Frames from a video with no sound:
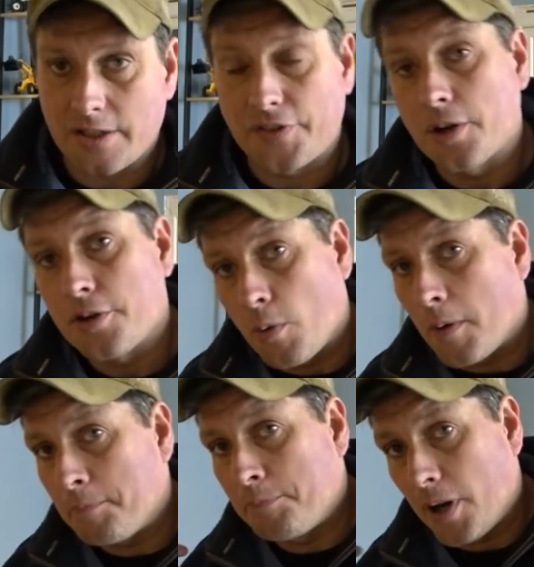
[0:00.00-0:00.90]
If you don't know
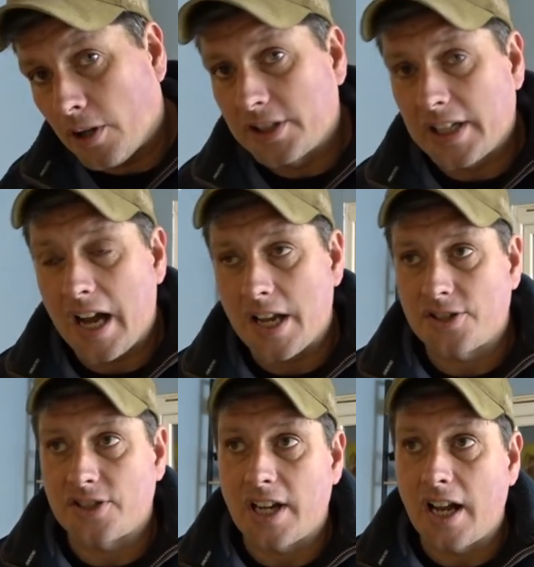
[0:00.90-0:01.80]
what
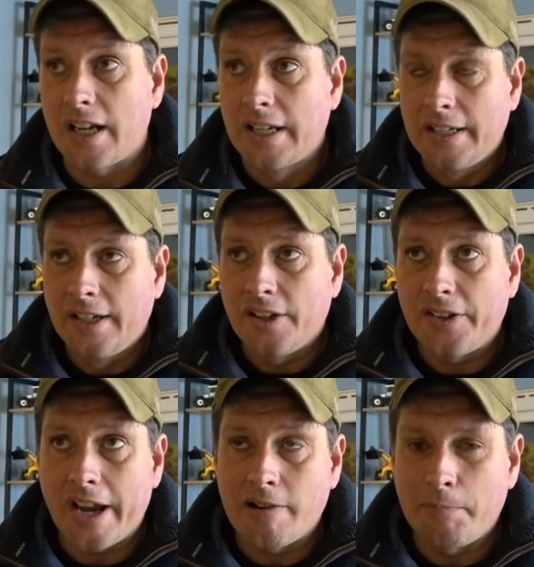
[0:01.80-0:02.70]
podcasts are,
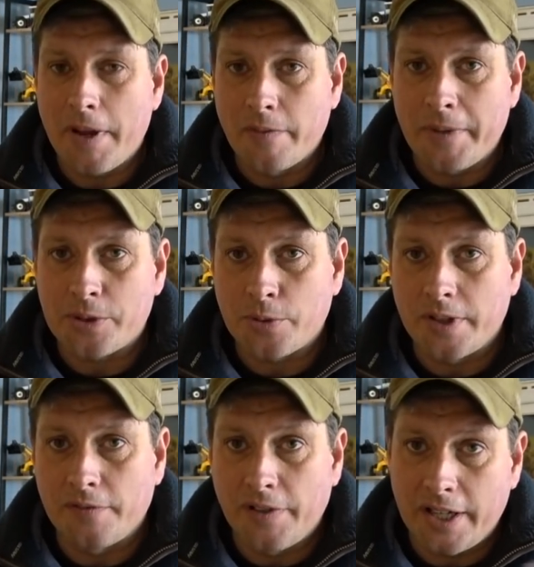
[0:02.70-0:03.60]
they're a bit of a mixture
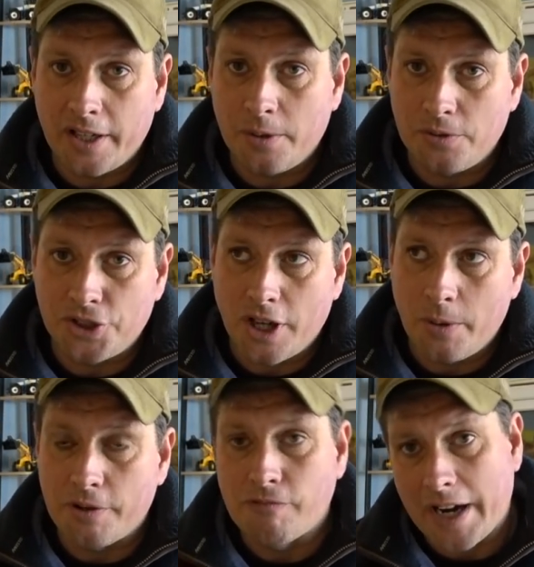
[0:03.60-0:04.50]
between a video
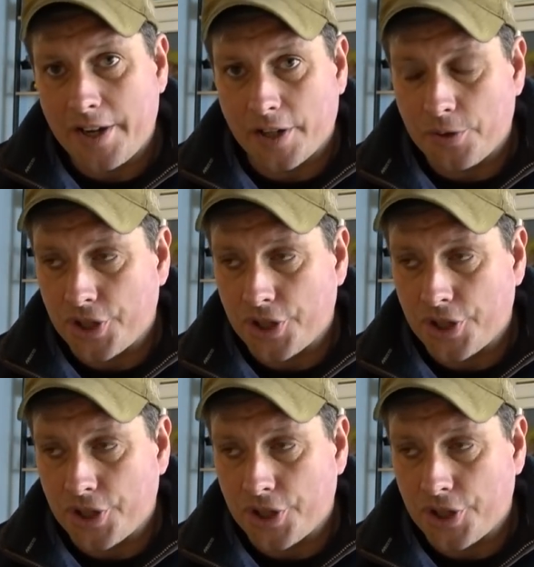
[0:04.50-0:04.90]
show and a radio